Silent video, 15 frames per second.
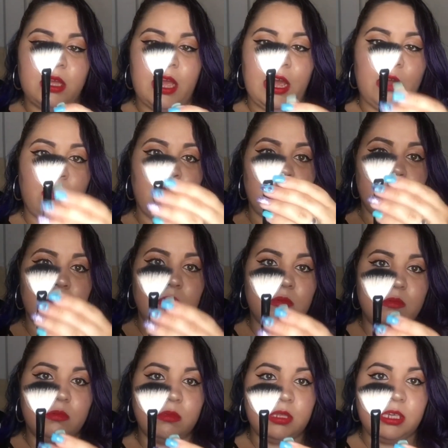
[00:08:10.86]
out,
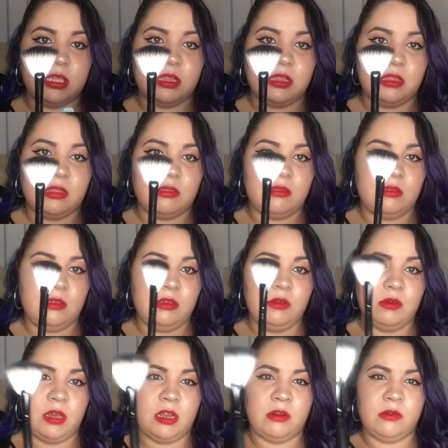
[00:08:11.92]
like
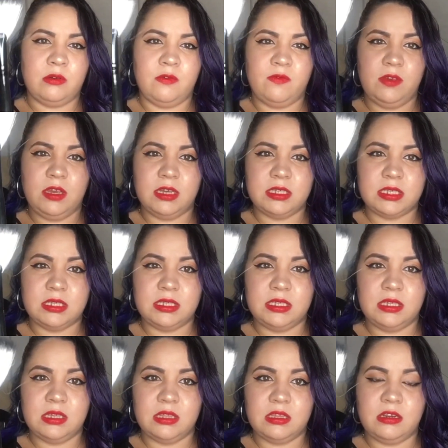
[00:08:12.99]
you, I don't know if you guys could
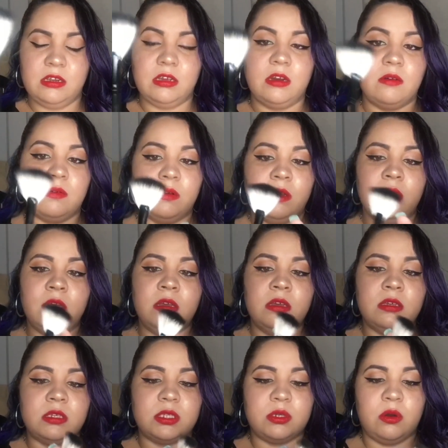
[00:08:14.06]
see that, there you go.
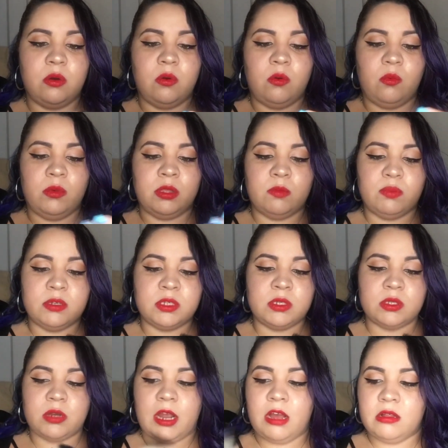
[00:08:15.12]
So when the
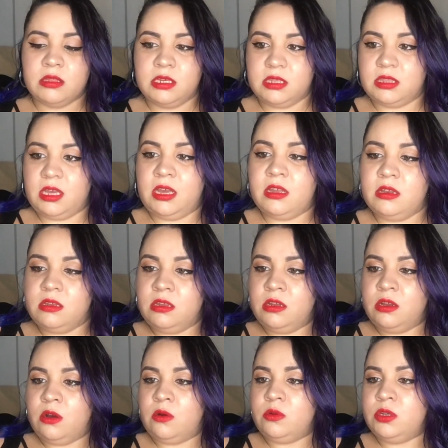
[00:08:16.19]
bristles are out like that, you
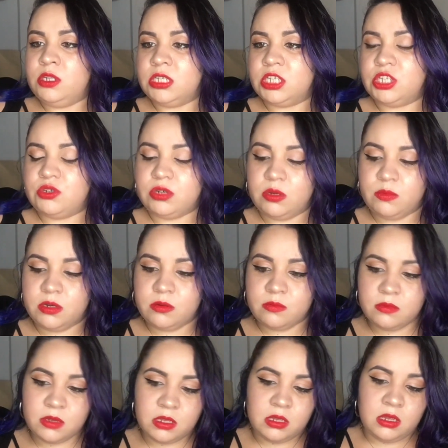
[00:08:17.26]
know, you just trim
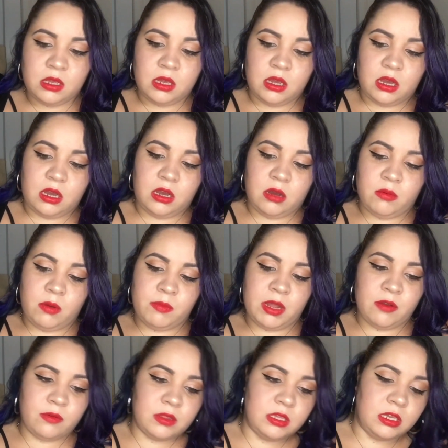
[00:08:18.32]
them. Um, I'm
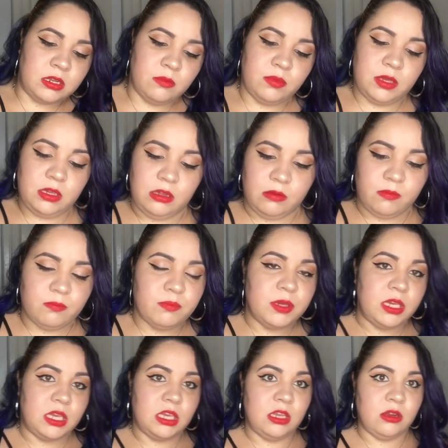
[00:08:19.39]
not really going to be
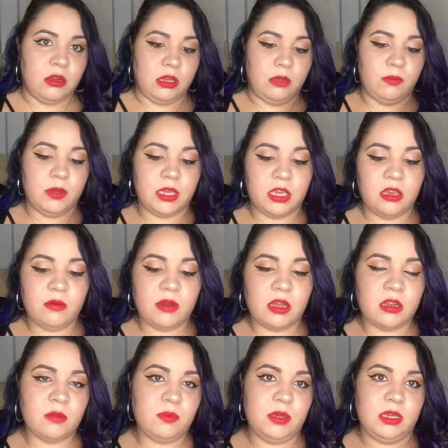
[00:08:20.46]
picky or nitpicky
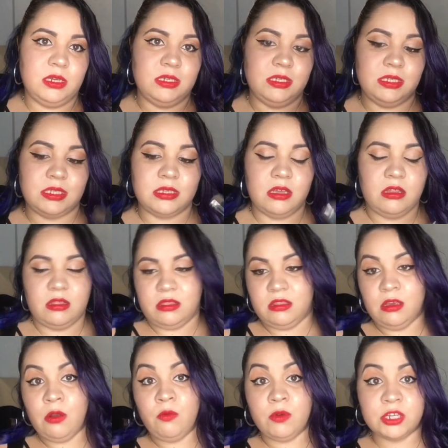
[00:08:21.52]
about it because
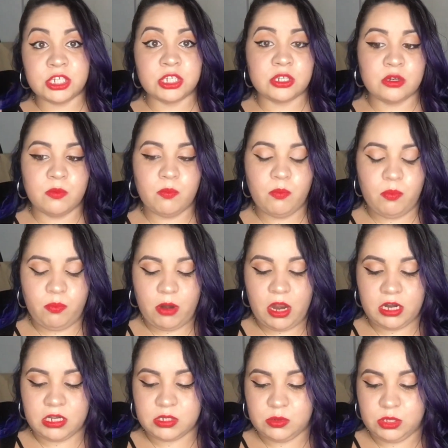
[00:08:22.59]
the original
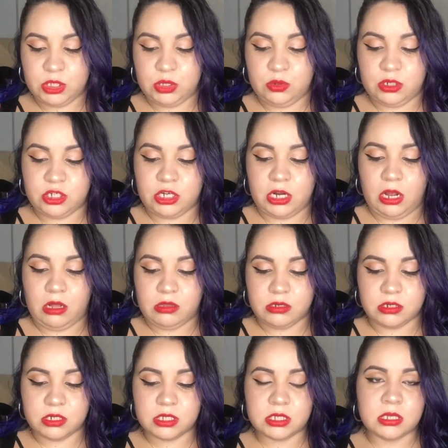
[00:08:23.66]
product was
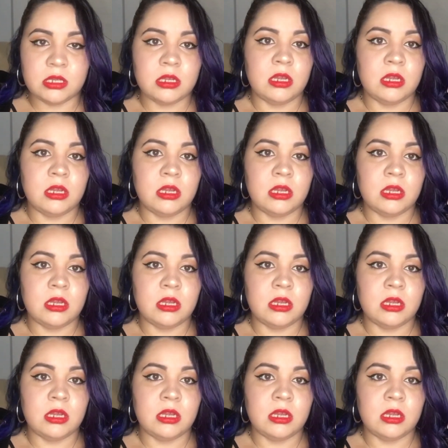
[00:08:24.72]
$200